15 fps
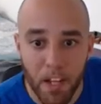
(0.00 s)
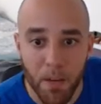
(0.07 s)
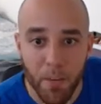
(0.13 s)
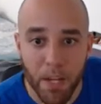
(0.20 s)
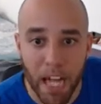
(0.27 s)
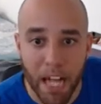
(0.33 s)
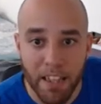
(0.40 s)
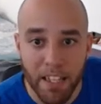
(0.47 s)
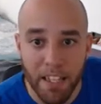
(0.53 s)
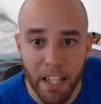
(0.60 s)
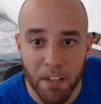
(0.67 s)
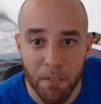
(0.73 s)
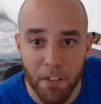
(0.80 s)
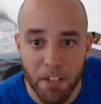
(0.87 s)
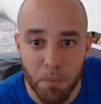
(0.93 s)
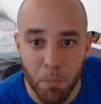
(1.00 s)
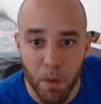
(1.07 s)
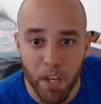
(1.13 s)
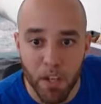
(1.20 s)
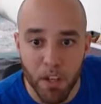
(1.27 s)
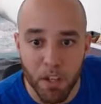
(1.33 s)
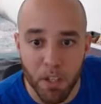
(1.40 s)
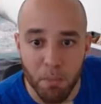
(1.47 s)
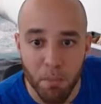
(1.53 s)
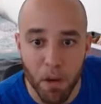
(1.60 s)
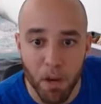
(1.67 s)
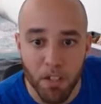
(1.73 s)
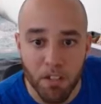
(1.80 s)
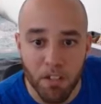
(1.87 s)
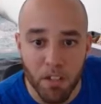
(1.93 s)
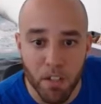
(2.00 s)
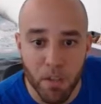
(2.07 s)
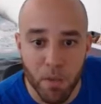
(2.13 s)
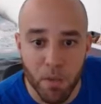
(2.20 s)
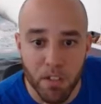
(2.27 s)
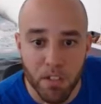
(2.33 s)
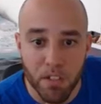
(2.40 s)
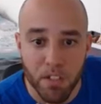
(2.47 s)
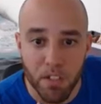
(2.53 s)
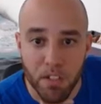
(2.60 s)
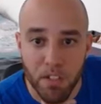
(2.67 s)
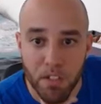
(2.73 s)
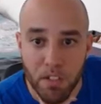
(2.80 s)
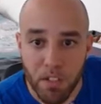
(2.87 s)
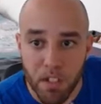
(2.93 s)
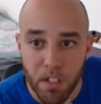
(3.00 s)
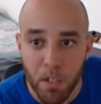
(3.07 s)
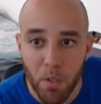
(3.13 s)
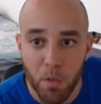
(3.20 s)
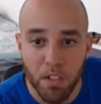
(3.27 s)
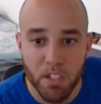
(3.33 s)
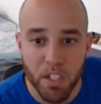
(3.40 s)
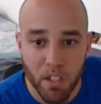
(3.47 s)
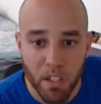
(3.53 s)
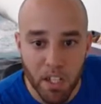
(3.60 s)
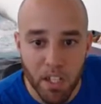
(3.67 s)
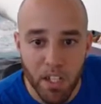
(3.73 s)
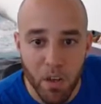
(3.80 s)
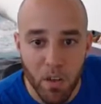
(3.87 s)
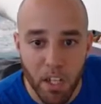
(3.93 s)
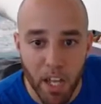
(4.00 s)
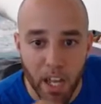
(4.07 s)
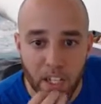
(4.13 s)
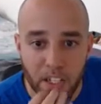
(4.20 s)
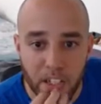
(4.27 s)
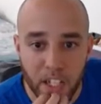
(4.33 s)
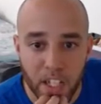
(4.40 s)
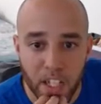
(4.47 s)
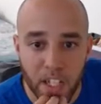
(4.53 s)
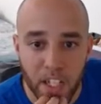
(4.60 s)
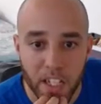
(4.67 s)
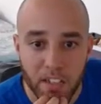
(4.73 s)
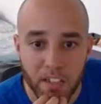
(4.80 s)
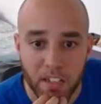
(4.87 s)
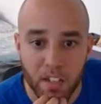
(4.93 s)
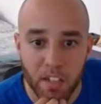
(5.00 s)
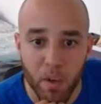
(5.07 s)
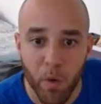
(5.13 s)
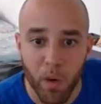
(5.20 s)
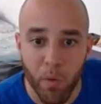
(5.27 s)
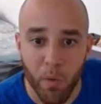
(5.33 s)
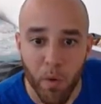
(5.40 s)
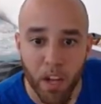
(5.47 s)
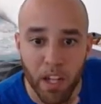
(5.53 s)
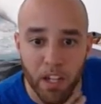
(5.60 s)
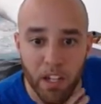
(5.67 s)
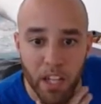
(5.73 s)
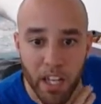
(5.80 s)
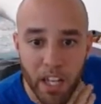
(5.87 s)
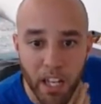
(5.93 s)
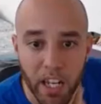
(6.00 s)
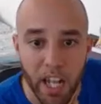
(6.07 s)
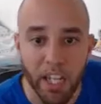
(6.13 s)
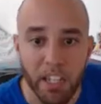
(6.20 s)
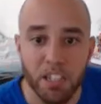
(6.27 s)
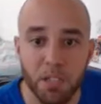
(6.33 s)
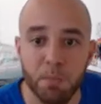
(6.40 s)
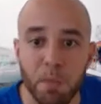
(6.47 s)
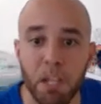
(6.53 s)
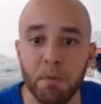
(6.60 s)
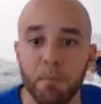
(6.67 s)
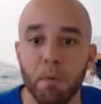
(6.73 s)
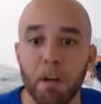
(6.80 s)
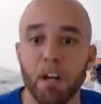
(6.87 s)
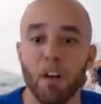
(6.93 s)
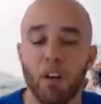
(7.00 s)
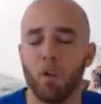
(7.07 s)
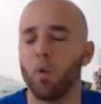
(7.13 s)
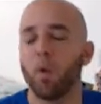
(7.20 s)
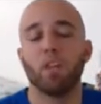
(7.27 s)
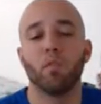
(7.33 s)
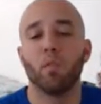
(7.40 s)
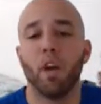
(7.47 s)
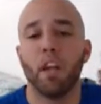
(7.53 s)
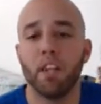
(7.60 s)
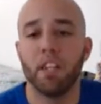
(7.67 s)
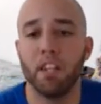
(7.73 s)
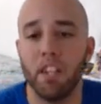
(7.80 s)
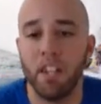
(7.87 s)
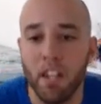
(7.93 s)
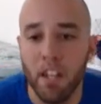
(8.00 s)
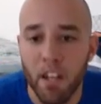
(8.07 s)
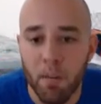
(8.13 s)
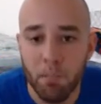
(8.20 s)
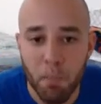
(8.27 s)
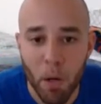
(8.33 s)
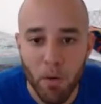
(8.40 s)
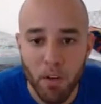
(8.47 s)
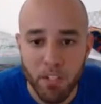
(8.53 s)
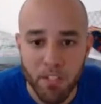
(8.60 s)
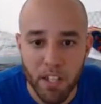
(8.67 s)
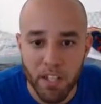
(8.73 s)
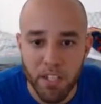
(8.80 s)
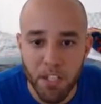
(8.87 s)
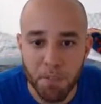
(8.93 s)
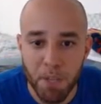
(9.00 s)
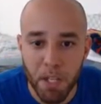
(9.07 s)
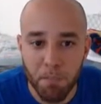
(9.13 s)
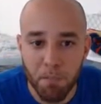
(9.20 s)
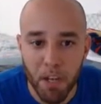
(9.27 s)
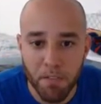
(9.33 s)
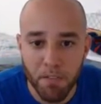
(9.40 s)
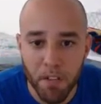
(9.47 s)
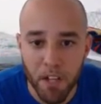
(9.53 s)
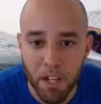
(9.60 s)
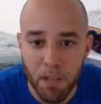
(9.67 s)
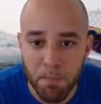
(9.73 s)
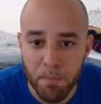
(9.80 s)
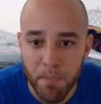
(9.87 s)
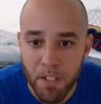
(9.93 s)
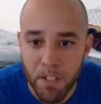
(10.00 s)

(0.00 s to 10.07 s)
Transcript: We got the defense break on the boss, so we're still looking okay. Chilling gets the crit rate lead and speed buff, or crit rate bonus and speed buff up.